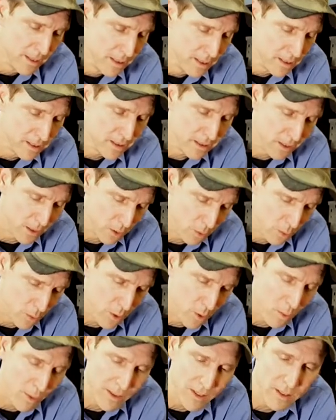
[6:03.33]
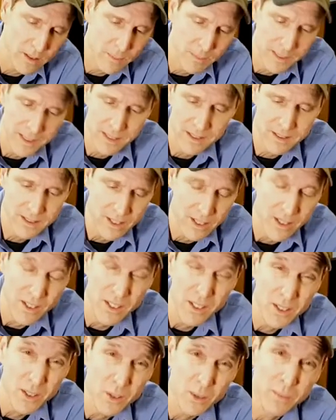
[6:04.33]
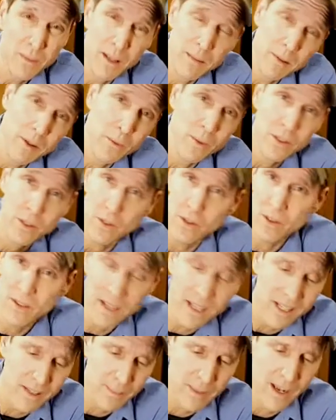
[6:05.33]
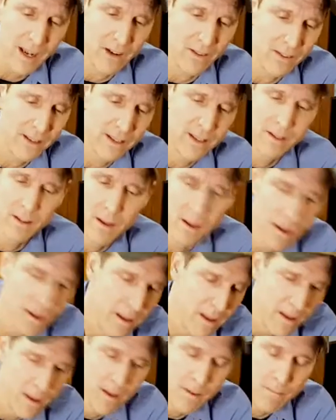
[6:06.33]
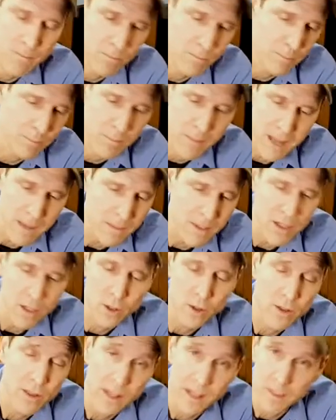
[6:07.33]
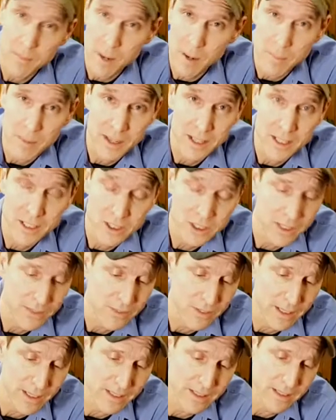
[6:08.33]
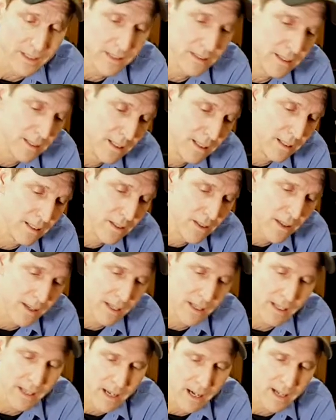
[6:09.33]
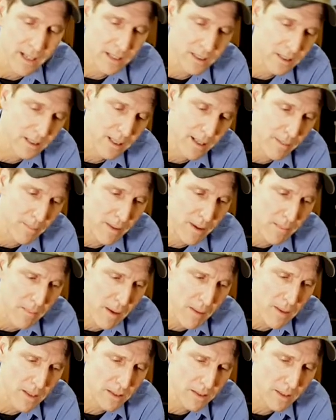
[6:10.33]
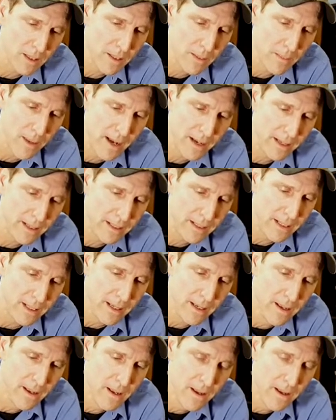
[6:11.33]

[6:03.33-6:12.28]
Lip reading: So what this means to you, maybe when you're thinking about, making a shift like this. You're thinking, gosh, maybe that's not a bad idea.